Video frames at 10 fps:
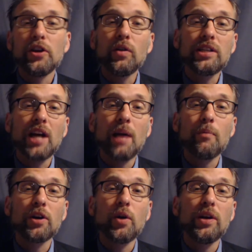The only
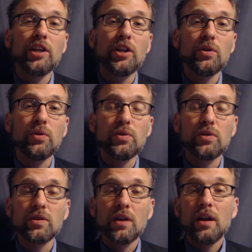time we're going to
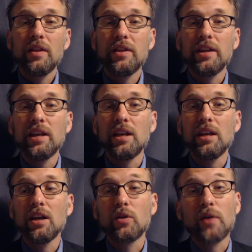use
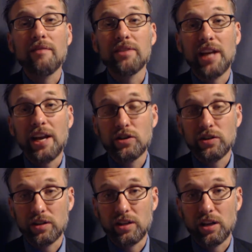the
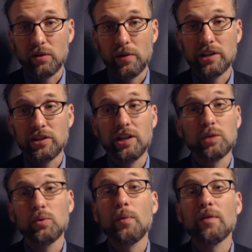gravitational acceleration
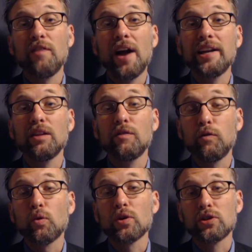is when we're finding the
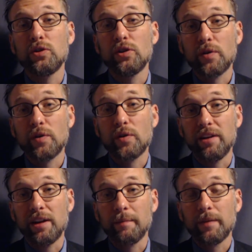force due to
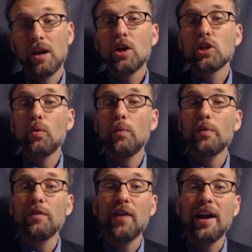gravity. So
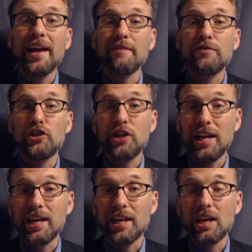when we find
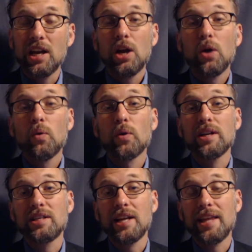Fg, we're
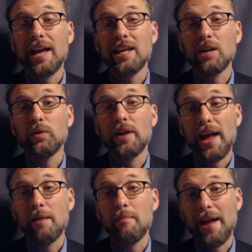going to set that equal
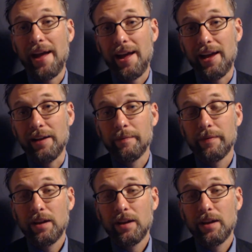to ma.